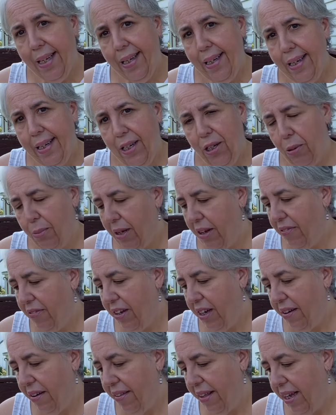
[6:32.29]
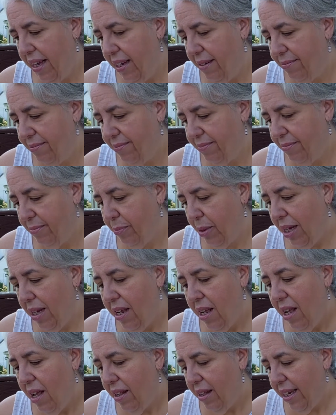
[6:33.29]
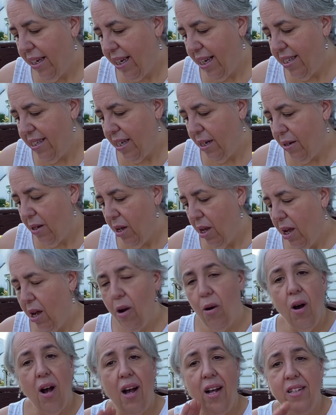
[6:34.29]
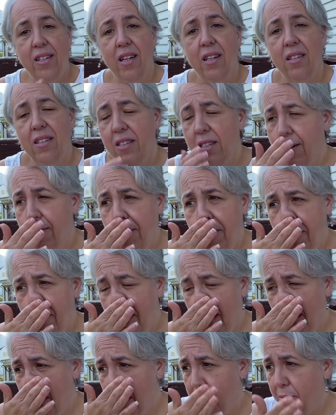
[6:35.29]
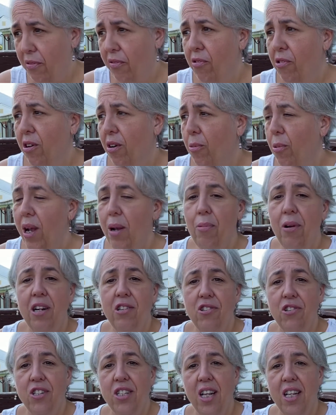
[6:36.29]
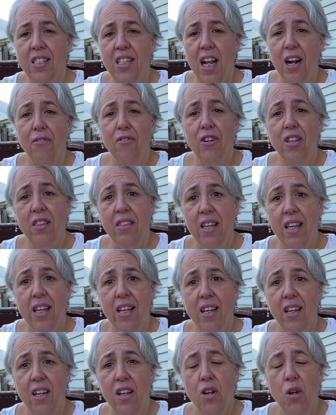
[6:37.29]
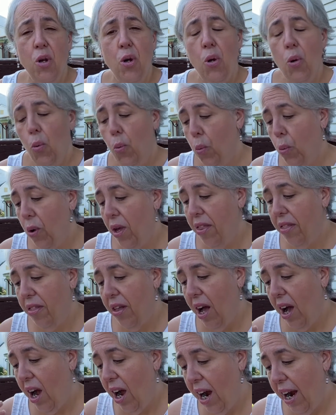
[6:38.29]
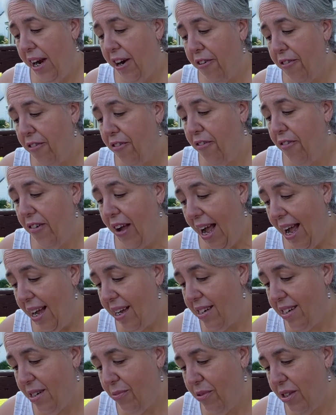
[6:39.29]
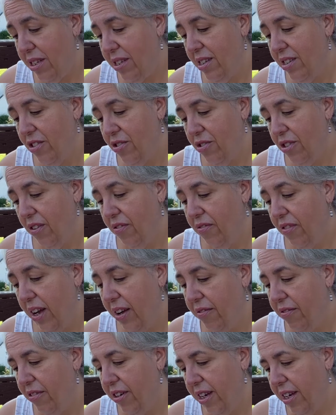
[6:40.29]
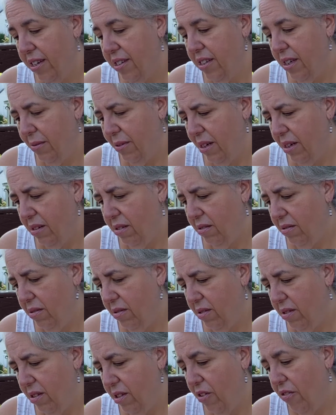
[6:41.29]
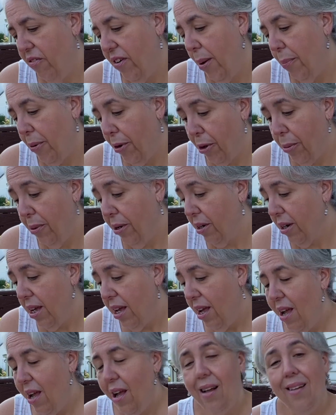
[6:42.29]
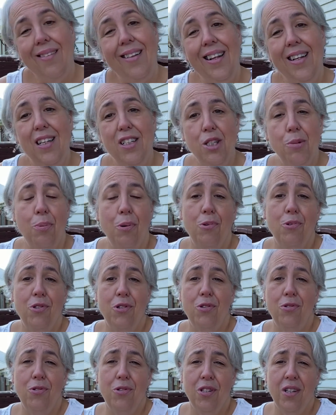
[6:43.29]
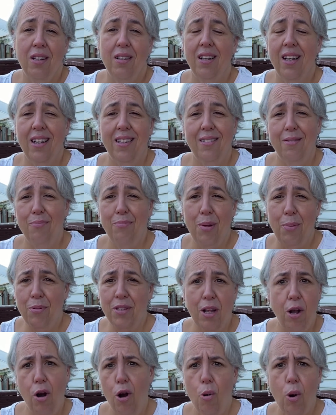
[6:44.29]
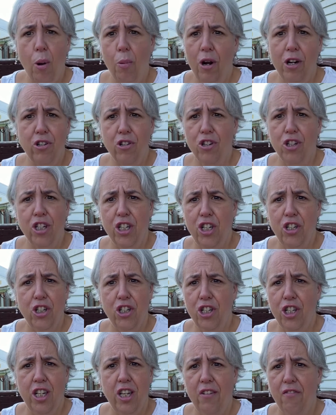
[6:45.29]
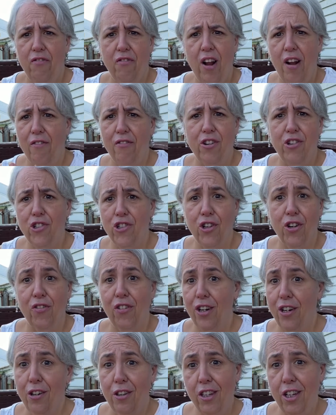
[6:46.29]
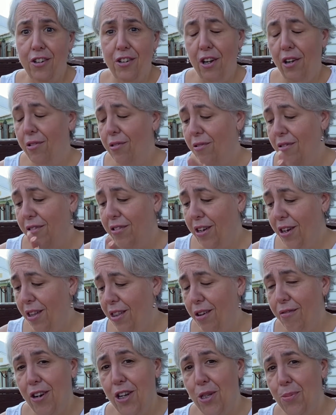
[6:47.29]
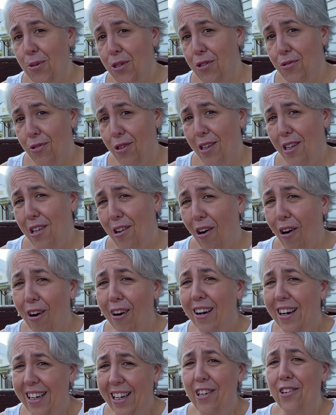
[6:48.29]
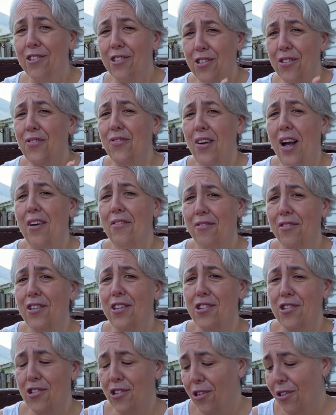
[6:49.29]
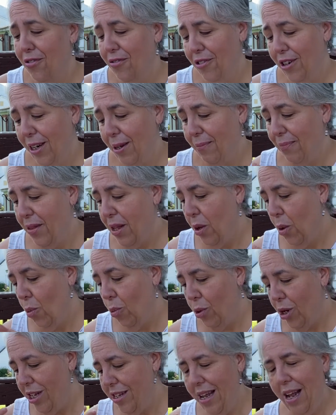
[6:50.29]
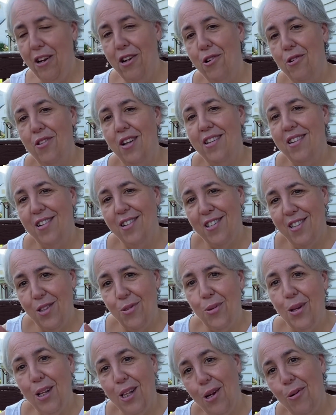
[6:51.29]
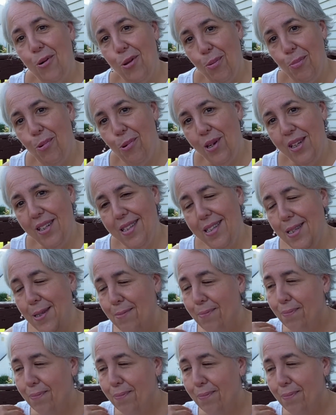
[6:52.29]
No, I'm not fond of that. But like I said, I tell us you guys before, Weight Watchers has everything with higher fat. Well, this is using fat-free eggs. No, low-fat buttermilk. Like, as opposed to using, like, people say, oh, Weight Watchers teach fat-free and sugar-free. No, they don't. None of the recipes really are geared to fat-free and sugar-free. We tend to do that to see if we can lower the points.